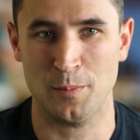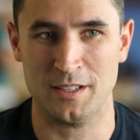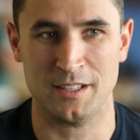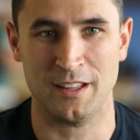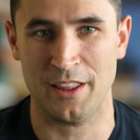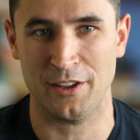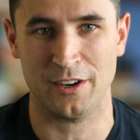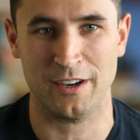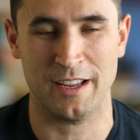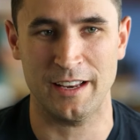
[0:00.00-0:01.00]
piece of
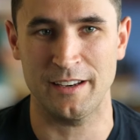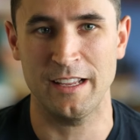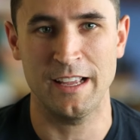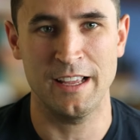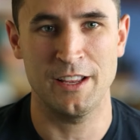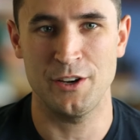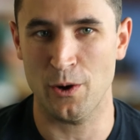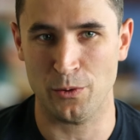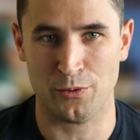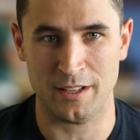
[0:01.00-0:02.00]
leather and
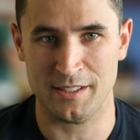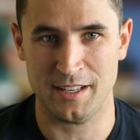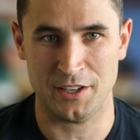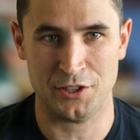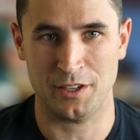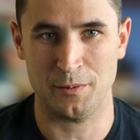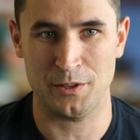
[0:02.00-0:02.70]
no thread stitching. We